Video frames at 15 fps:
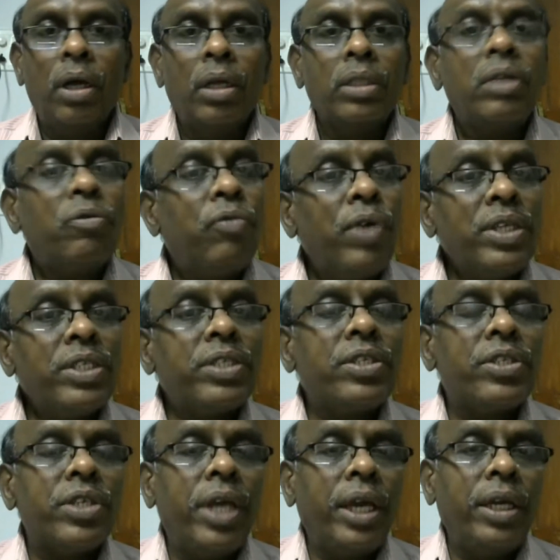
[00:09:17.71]
The first
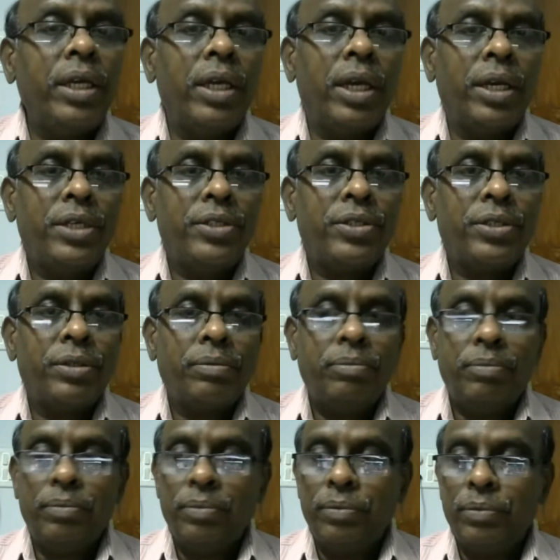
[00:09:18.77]
saying is
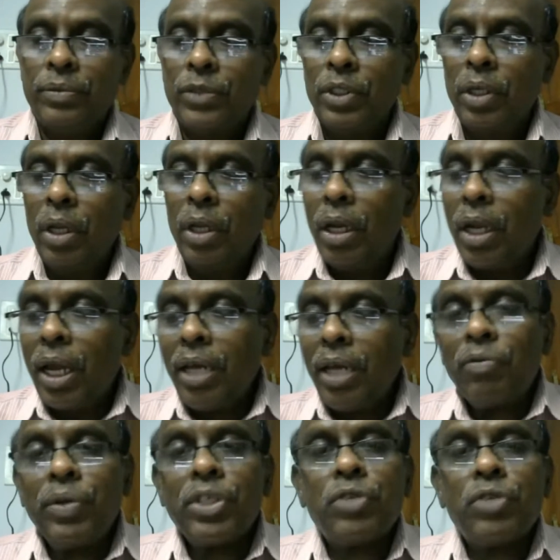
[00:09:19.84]

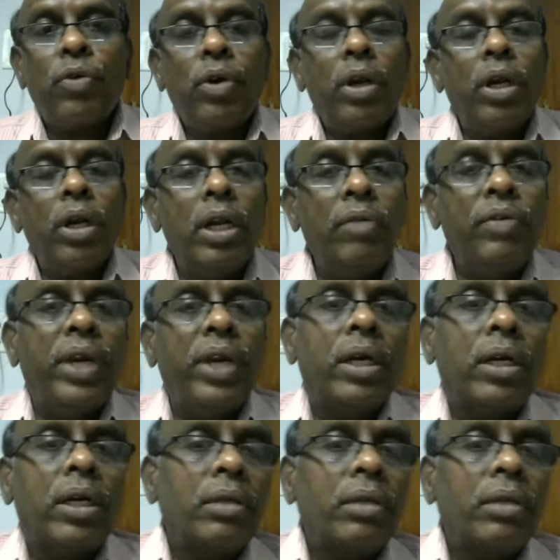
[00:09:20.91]
Life is for living.